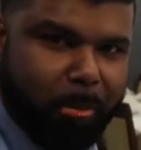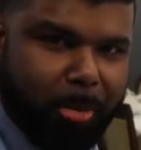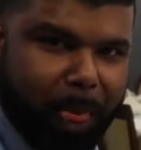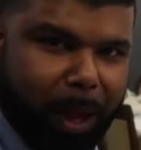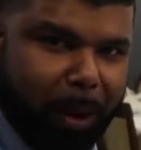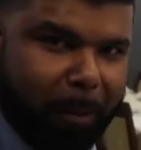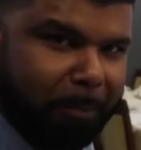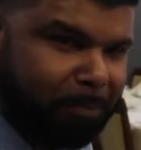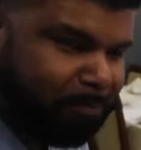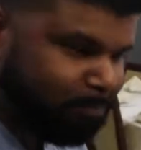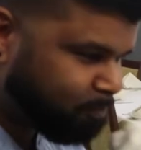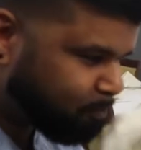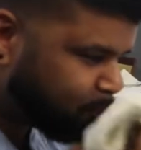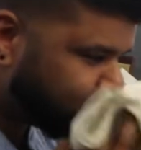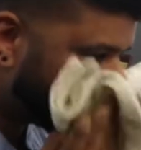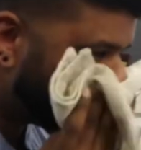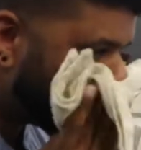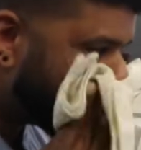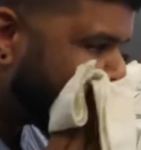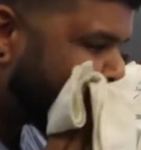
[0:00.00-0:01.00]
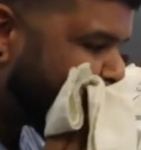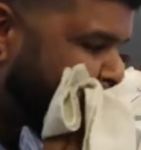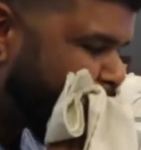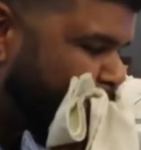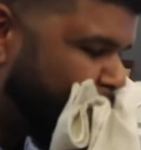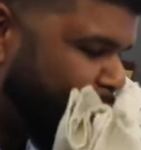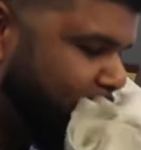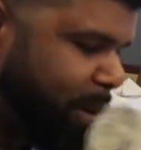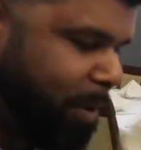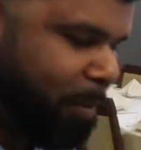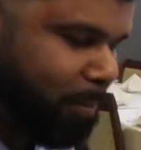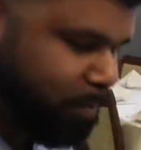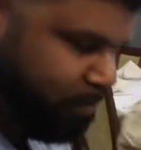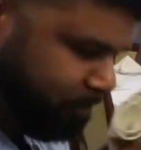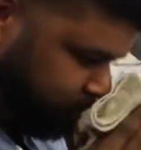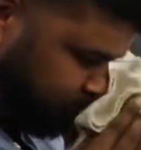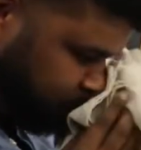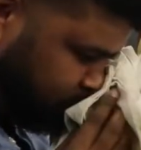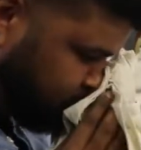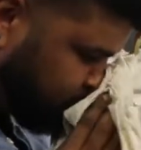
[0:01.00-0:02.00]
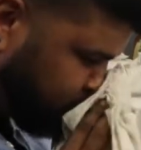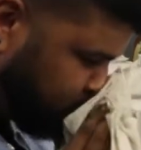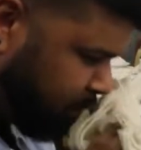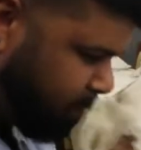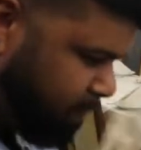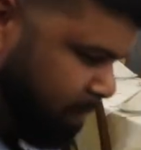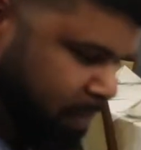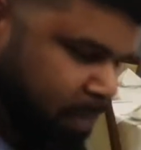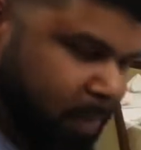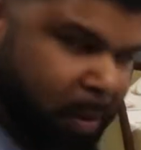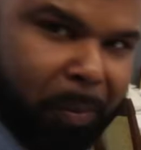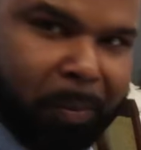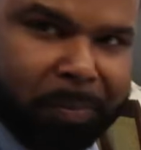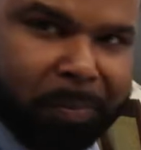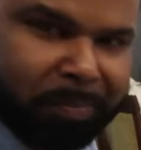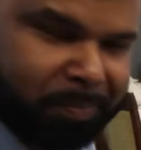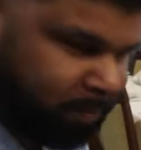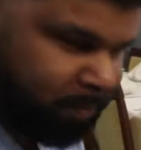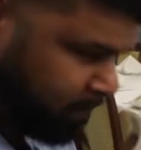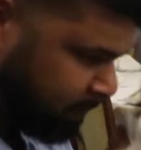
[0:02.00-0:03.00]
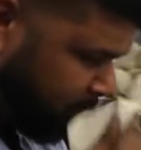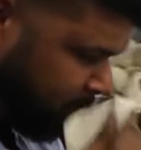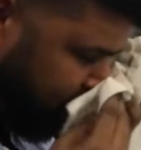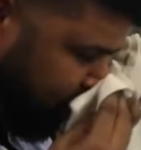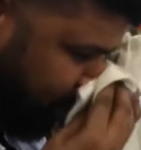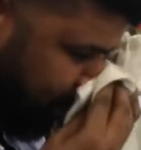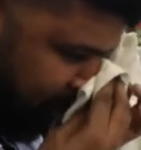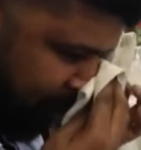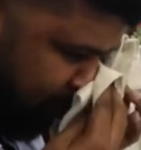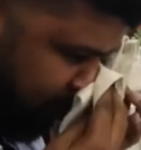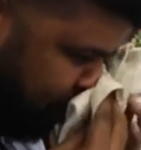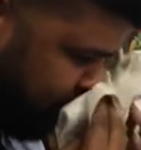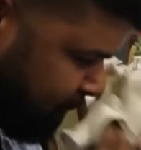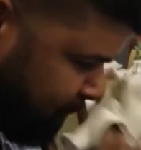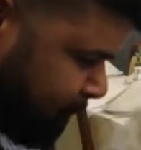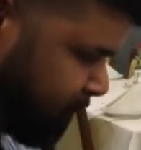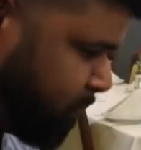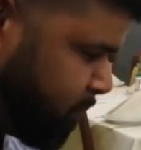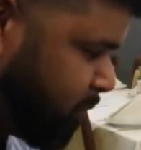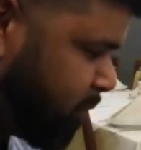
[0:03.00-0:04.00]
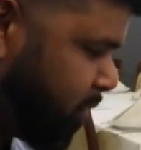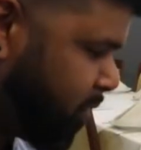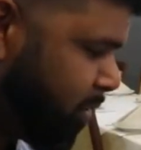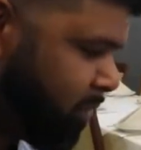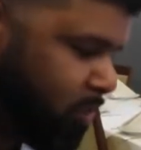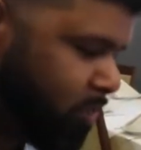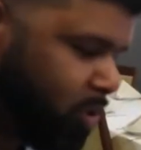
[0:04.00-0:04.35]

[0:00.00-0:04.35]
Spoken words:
I'm sorry. That's gross. How did you do that? You're gonna start sweating everywhere.